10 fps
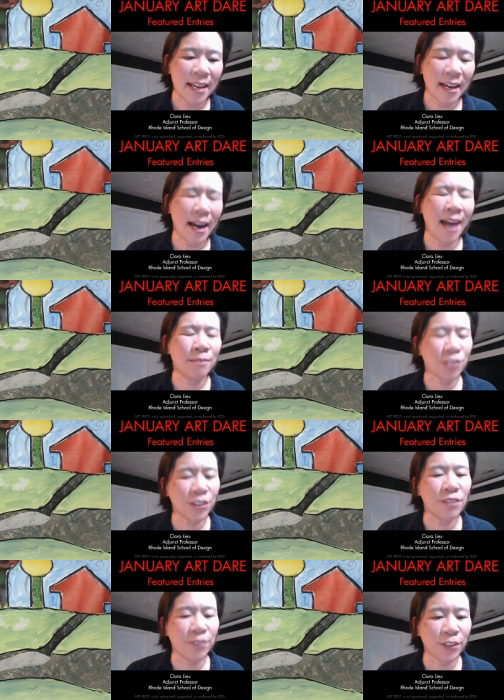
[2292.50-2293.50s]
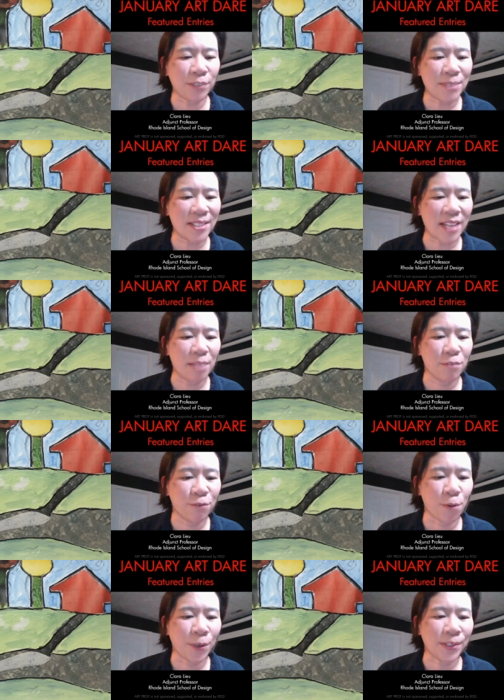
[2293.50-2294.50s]
I'm sure you've heard me say
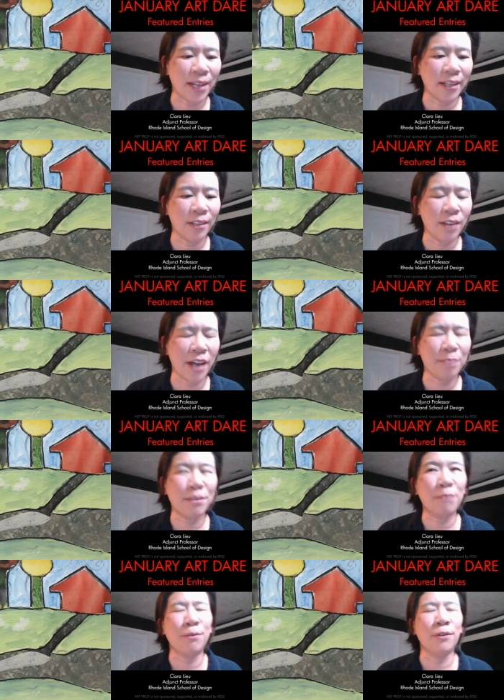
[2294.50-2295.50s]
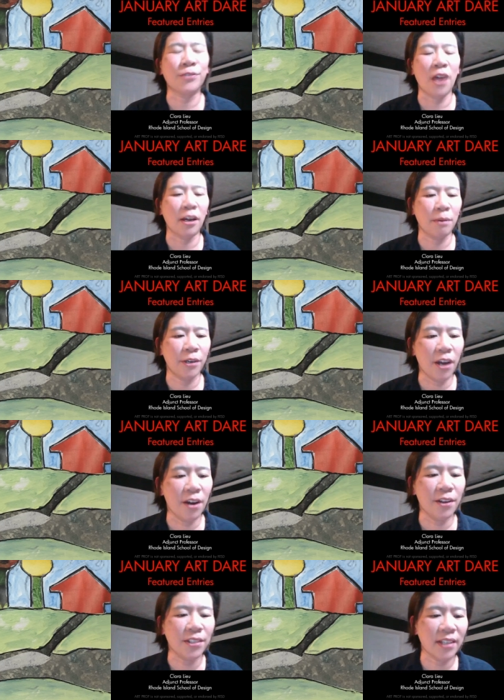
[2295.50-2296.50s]
before that a lot of people talk about,
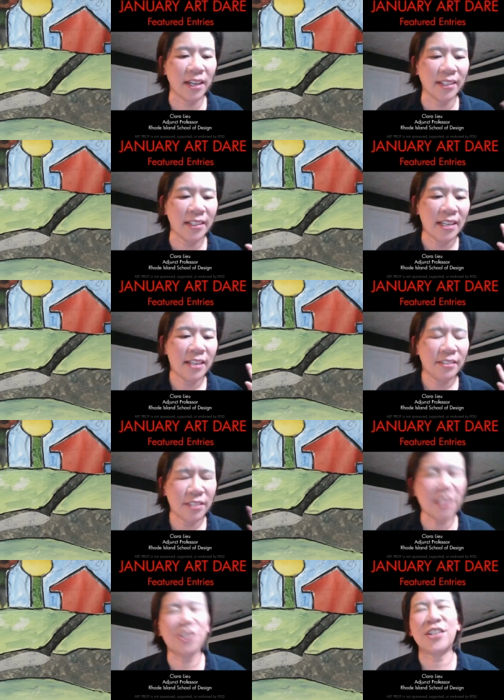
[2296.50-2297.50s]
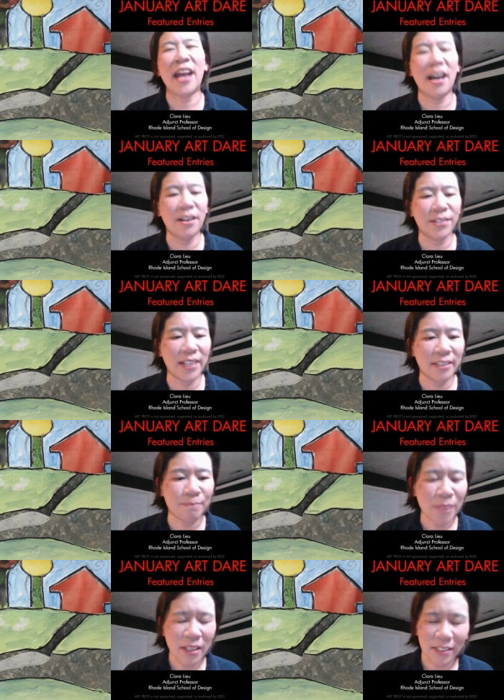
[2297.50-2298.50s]
oh, you got to niche down and
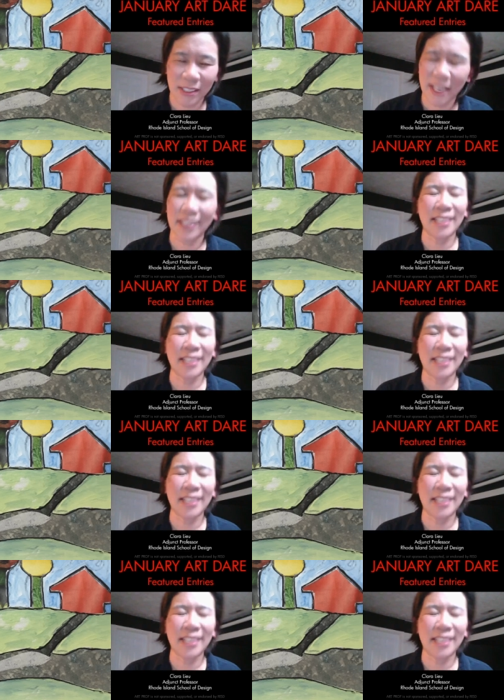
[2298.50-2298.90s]
you got to get